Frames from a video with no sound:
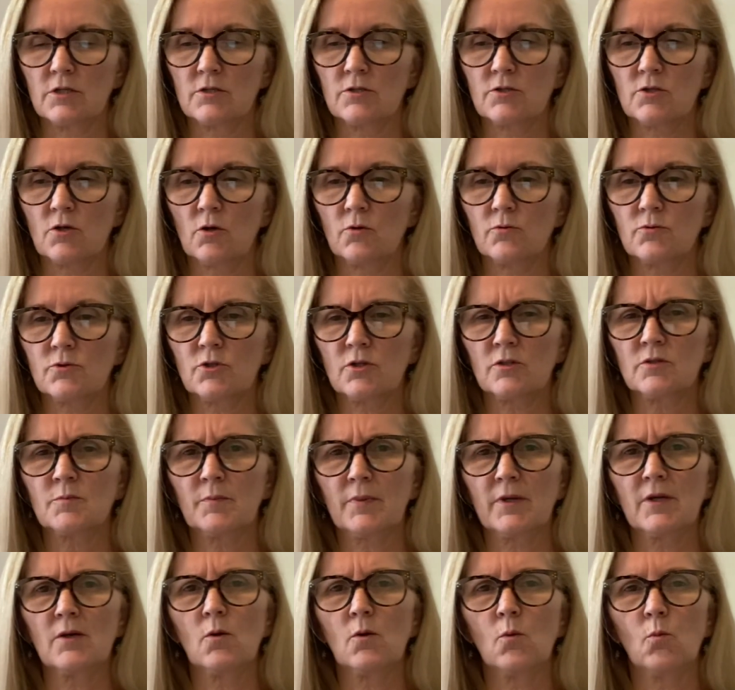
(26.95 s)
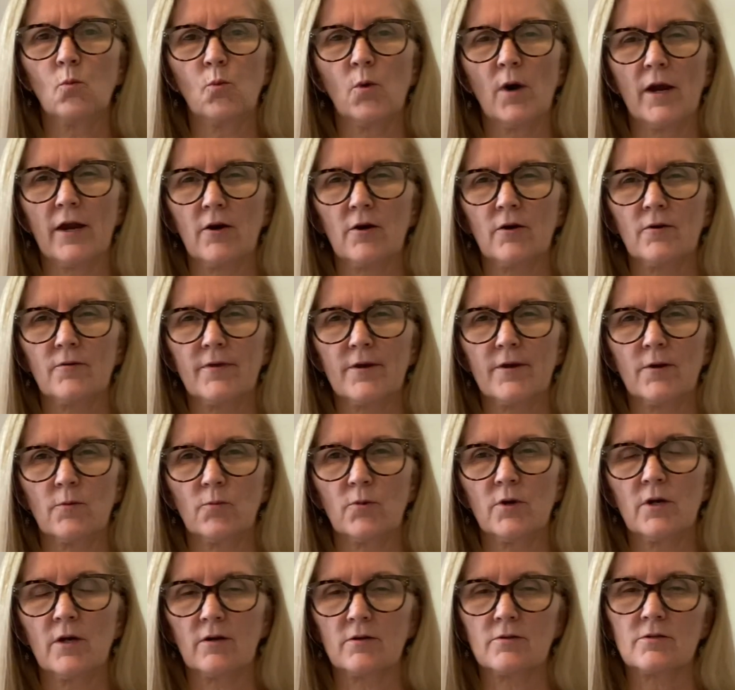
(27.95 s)
So just be aware that
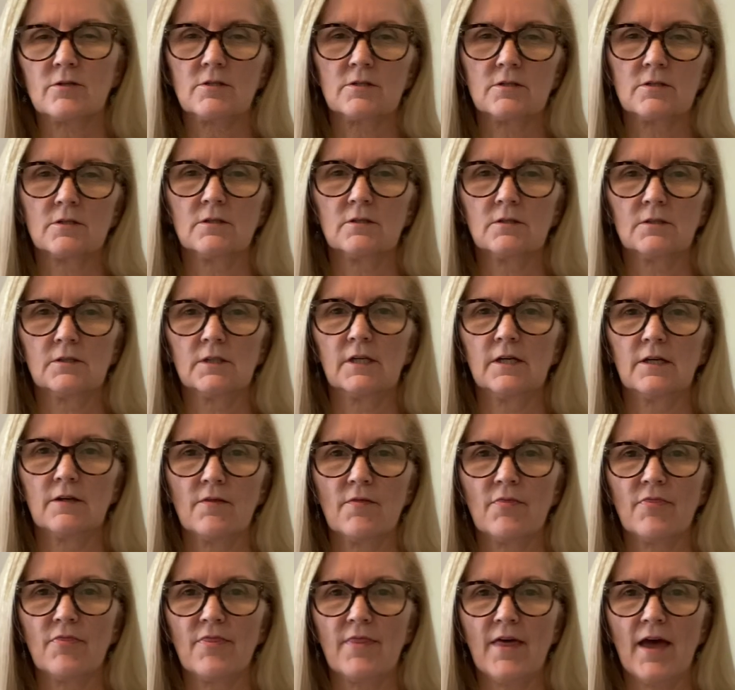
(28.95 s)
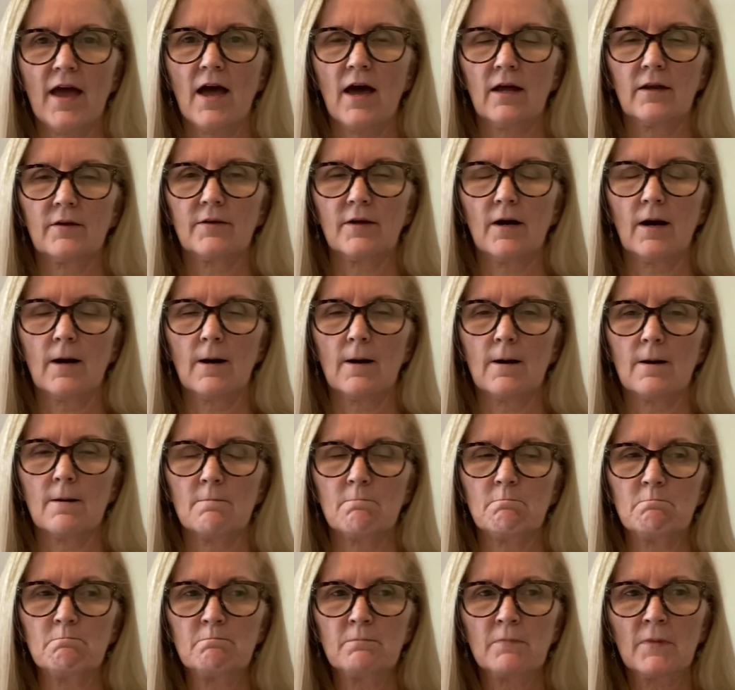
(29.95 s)
we are still in that
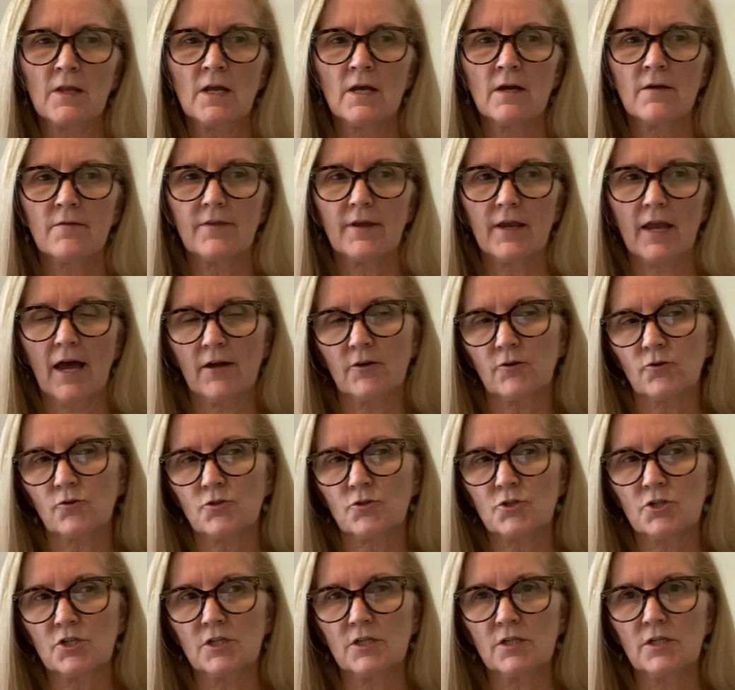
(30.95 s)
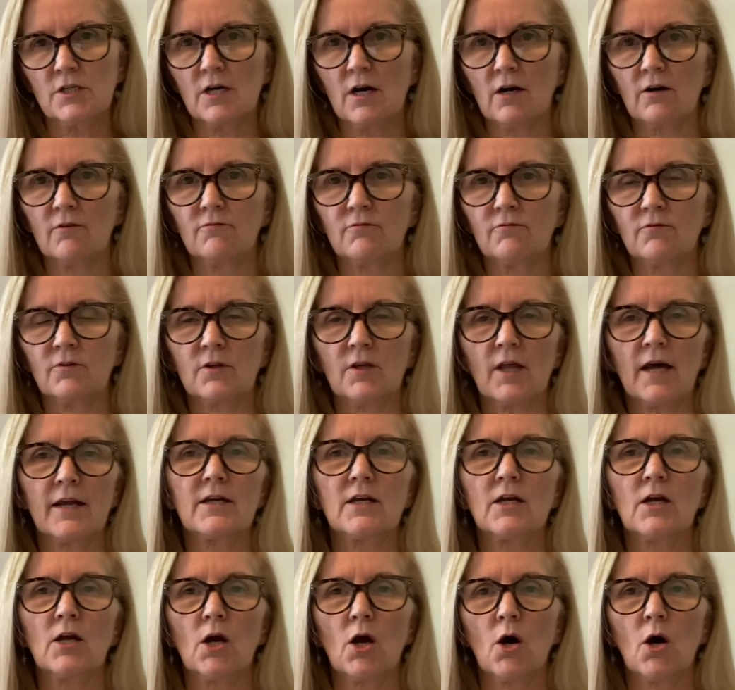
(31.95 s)
the energy of
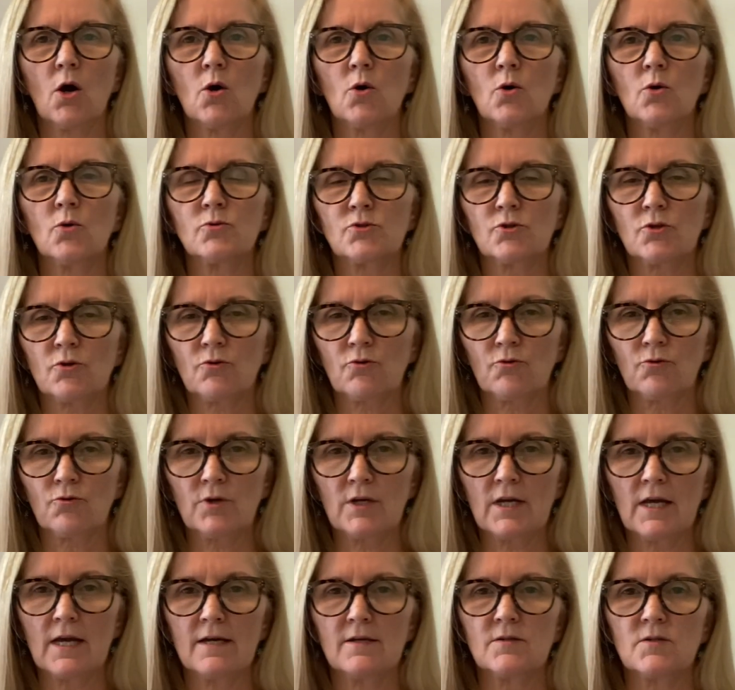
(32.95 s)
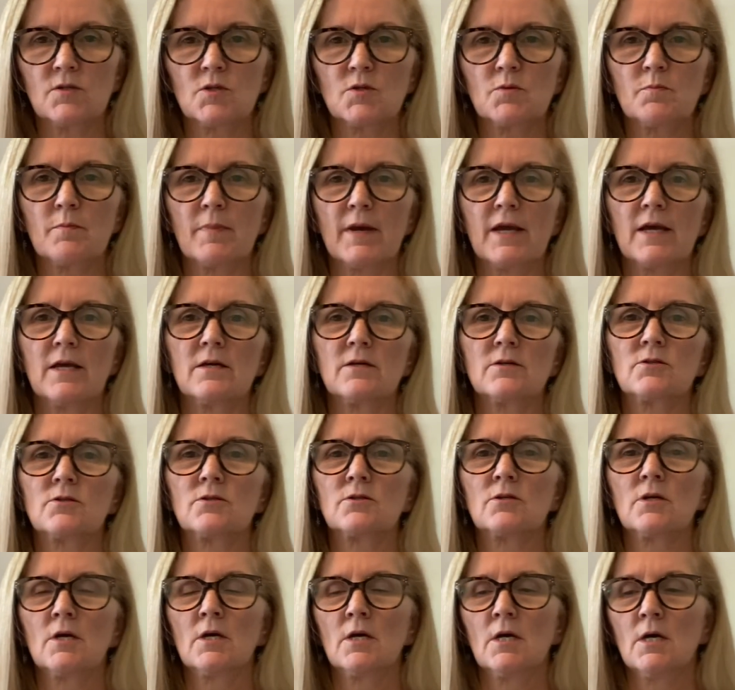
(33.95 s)
letting go to create space